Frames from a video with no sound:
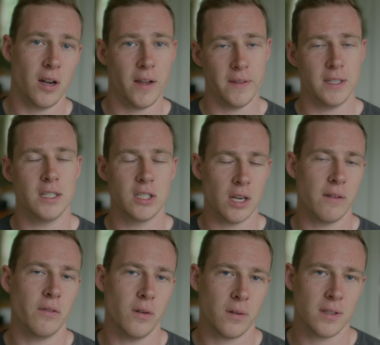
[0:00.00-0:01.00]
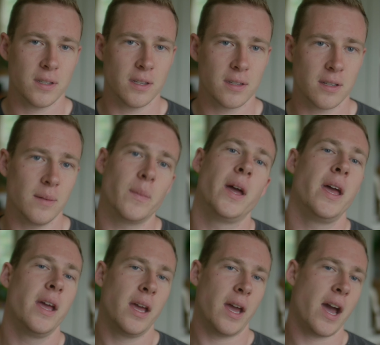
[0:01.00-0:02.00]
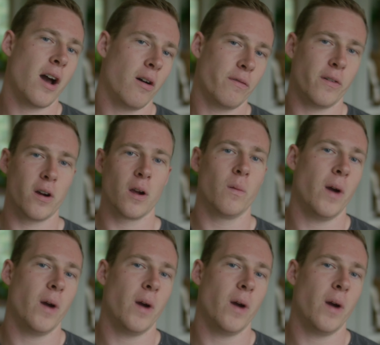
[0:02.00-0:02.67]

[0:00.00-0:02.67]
on the DJI Focus system how far